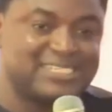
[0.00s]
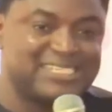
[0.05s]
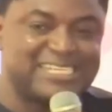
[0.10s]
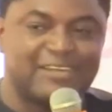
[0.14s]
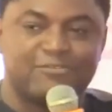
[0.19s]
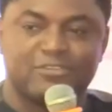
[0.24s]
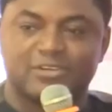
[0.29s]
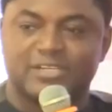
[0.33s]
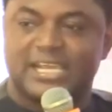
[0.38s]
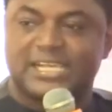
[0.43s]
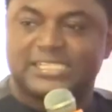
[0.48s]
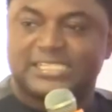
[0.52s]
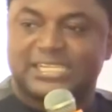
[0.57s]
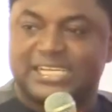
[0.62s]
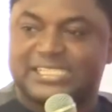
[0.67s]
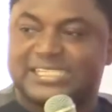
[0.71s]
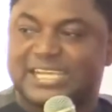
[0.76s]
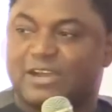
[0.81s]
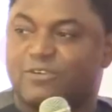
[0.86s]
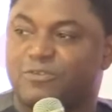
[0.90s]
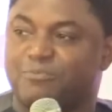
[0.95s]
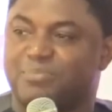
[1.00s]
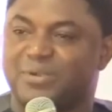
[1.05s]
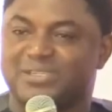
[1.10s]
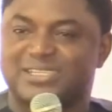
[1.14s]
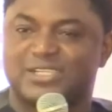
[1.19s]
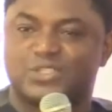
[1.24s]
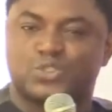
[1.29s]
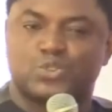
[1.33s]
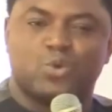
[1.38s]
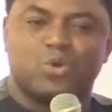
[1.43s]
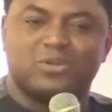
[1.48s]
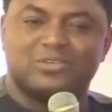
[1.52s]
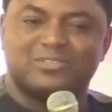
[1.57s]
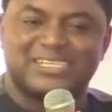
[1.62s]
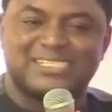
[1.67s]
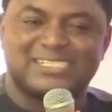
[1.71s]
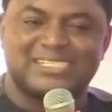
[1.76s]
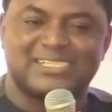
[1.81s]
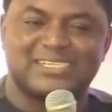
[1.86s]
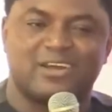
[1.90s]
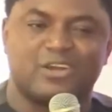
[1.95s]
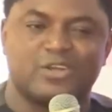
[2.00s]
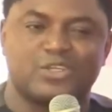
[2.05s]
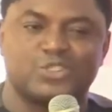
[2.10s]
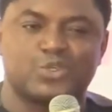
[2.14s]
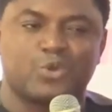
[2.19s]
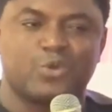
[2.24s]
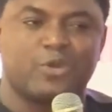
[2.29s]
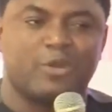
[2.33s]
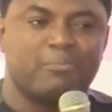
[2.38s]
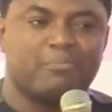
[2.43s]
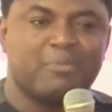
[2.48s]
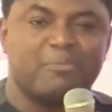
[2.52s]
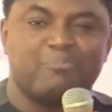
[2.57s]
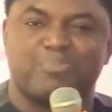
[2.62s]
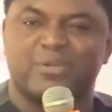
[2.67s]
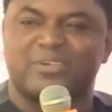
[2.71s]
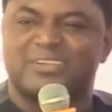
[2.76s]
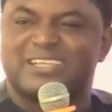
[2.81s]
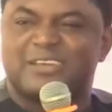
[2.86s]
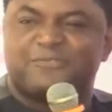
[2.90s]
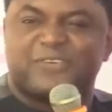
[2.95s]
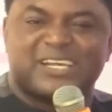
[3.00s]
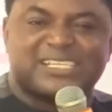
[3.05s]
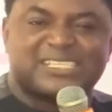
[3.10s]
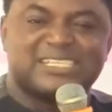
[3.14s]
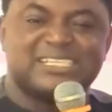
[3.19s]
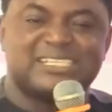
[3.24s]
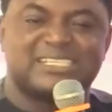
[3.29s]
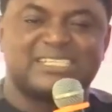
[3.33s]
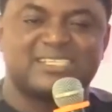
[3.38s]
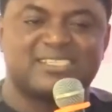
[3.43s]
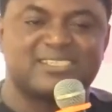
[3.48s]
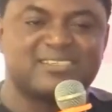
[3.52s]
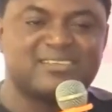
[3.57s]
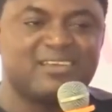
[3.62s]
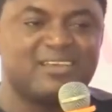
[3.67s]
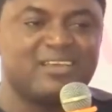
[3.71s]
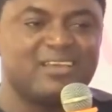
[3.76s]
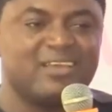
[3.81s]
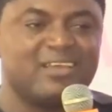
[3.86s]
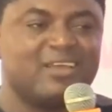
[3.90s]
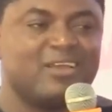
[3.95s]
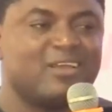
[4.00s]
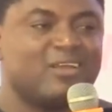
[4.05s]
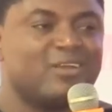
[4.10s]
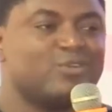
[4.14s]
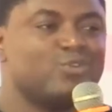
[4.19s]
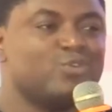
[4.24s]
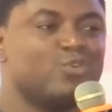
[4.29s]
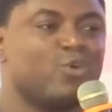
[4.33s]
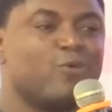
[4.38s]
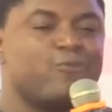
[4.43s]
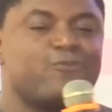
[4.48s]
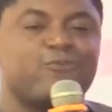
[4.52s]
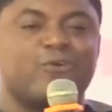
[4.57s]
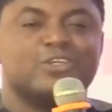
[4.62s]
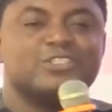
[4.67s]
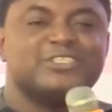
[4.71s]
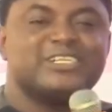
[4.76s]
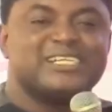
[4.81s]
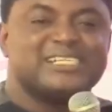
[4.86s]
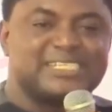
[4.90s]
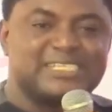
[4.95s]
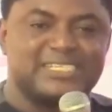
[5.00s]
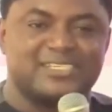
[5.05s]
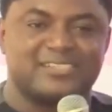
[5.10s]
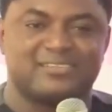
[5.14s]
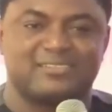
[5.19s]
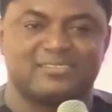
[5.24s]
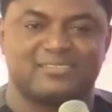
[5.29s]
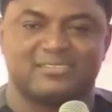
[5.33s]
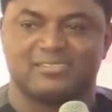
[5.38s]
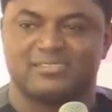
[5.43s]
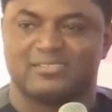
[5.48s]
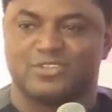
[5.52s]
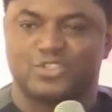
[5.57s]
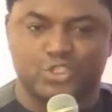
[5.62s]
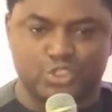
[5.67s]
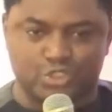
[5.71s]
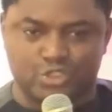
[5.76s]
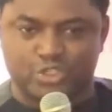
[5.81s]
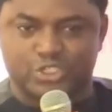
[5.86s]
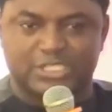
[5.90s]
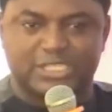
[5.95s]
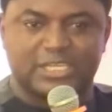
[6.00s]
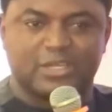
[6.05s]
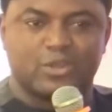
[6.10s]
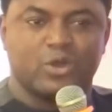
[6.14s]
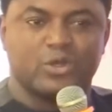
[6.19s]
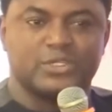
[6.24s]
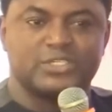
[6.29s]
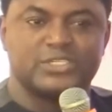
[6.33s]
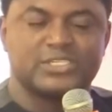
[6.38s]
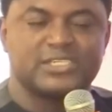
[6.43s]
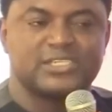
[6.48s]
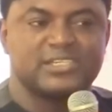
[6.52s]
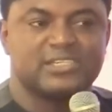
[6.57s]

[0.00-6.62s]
7 years later, we built a 200-seat auditorium, a building facilities. No fundraising, just trusting God.